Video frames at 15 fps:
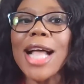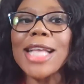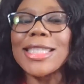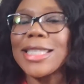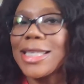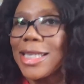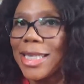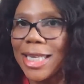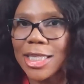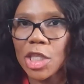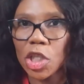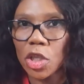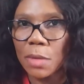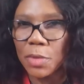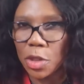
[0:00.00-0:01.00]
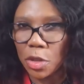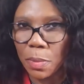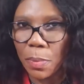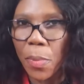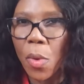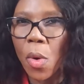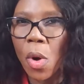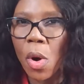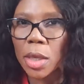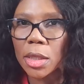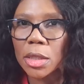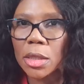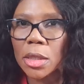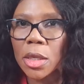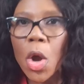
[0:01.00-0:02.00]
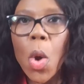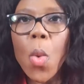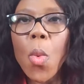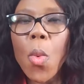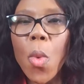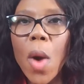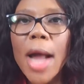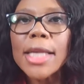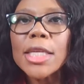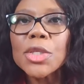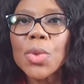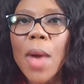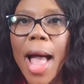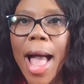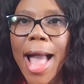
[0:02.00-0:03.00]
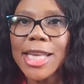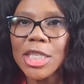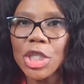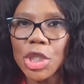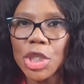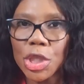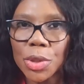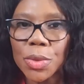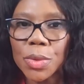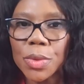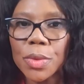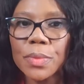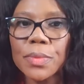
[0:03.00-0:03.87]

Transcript: still needs some support. What do I do?